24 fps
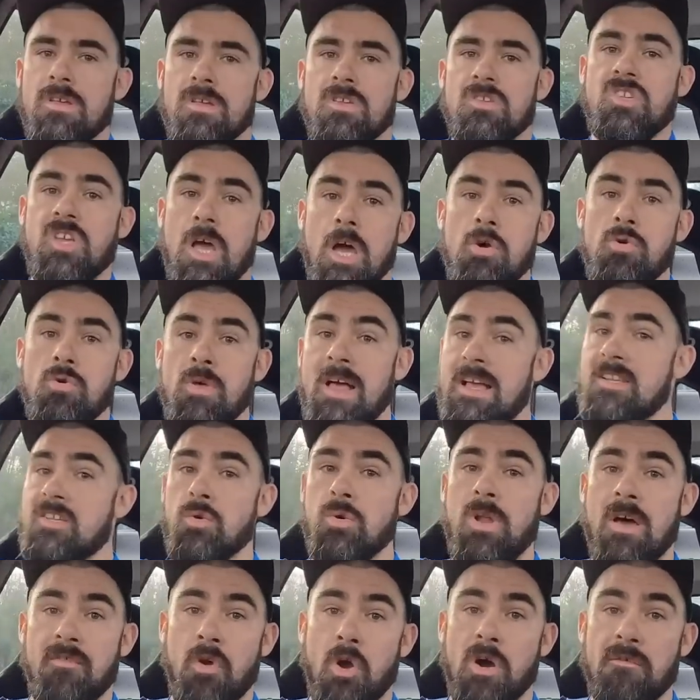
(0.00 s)
So that's
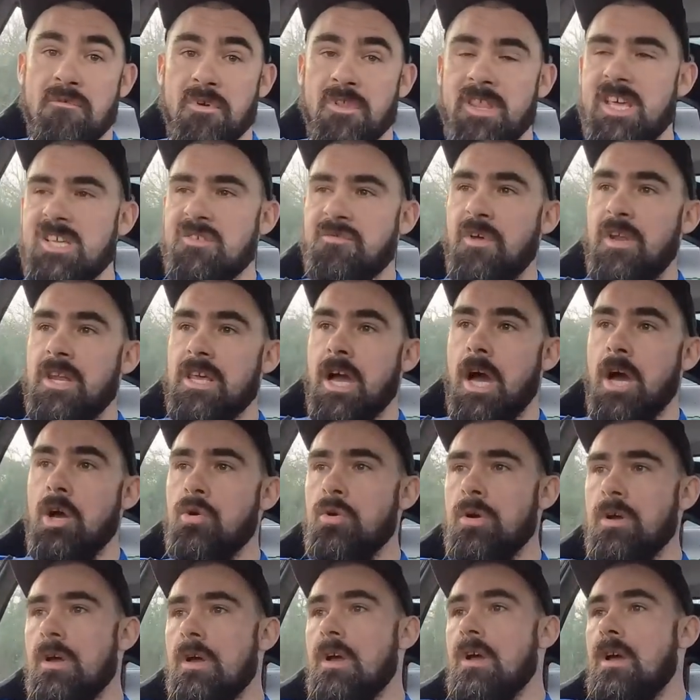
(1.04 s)
all I've got for this video.
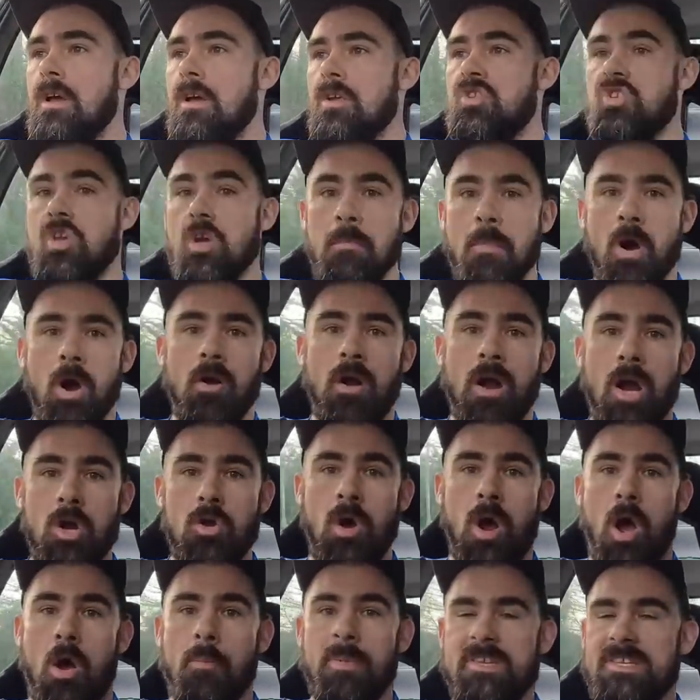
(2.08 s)
Tomorrow
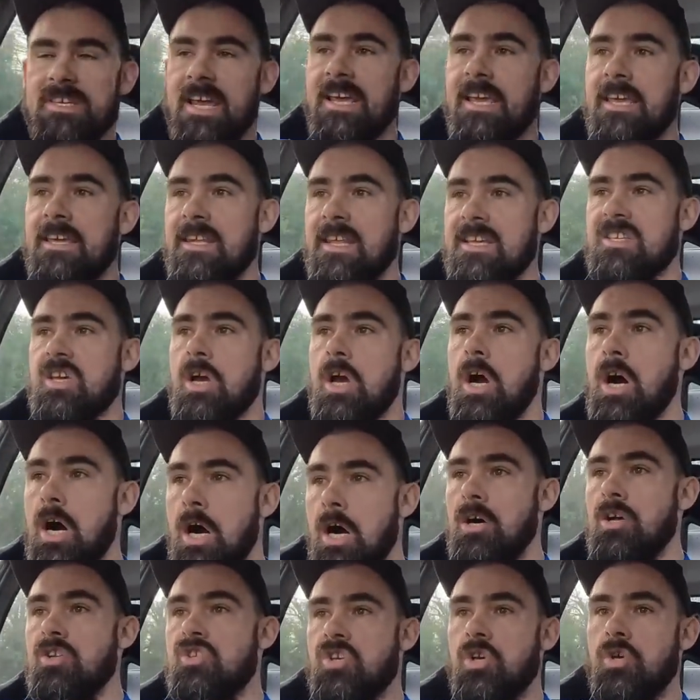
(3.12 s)
I'll be taking this
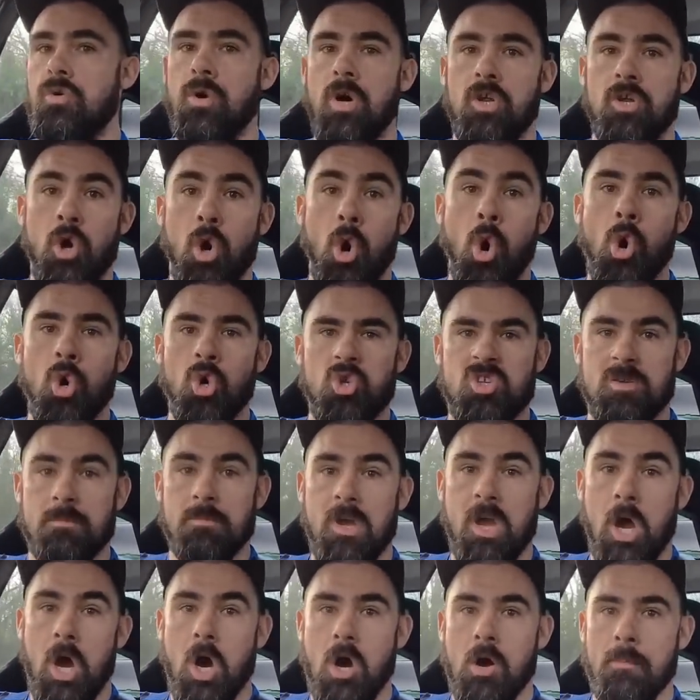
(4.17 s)
car to an awesome
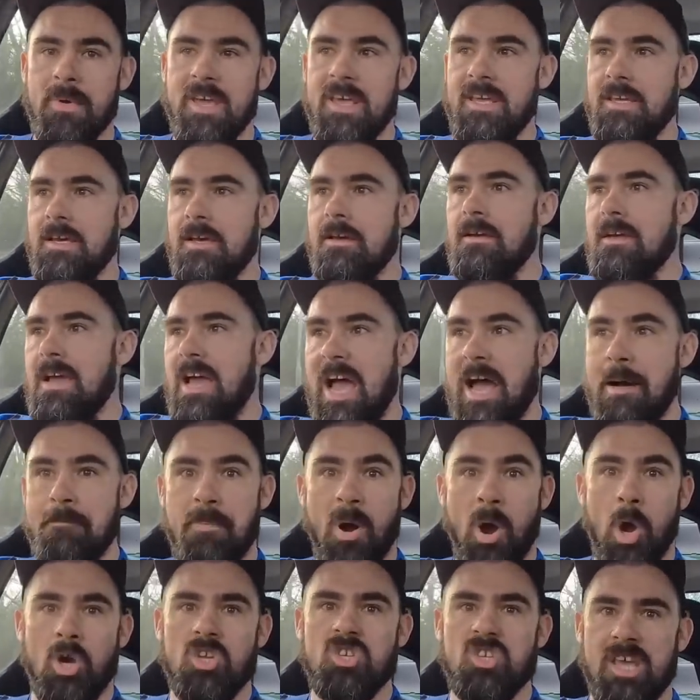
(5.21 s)
car meet at
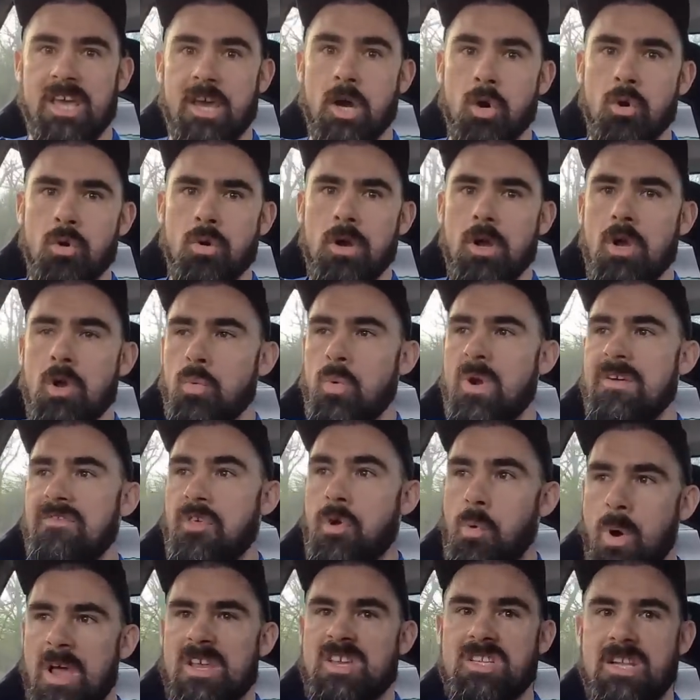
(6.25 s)
Box Hill with the
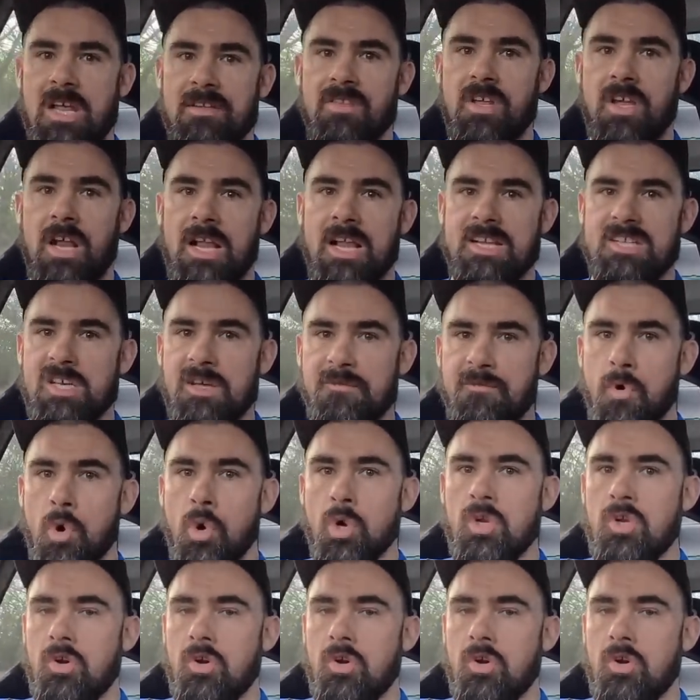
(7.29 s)
West London Classic Ford